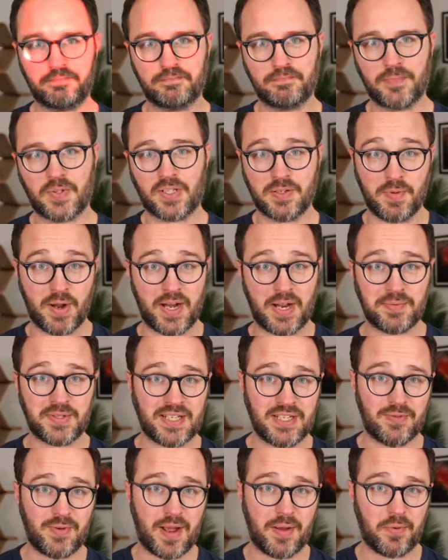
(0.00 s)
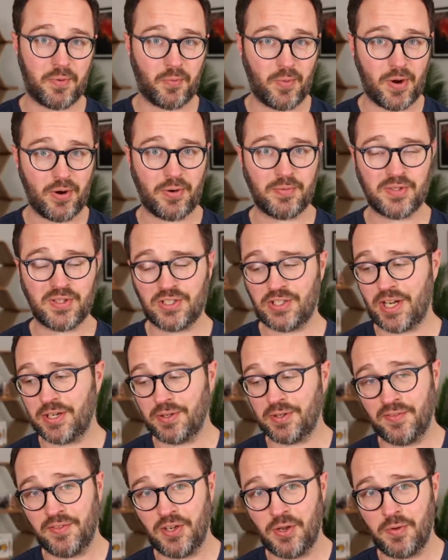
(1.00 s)
So my name's Andy Webb. Welcome to the channel
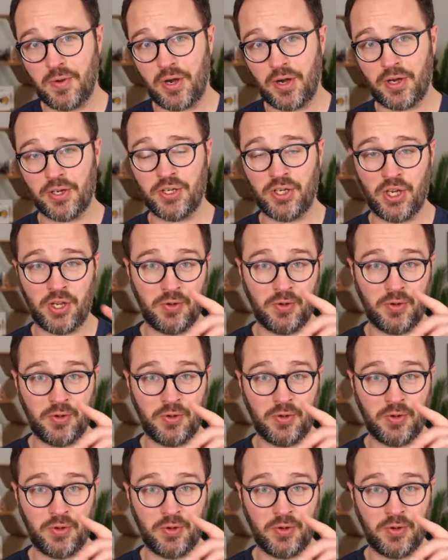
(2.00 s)
if you are new.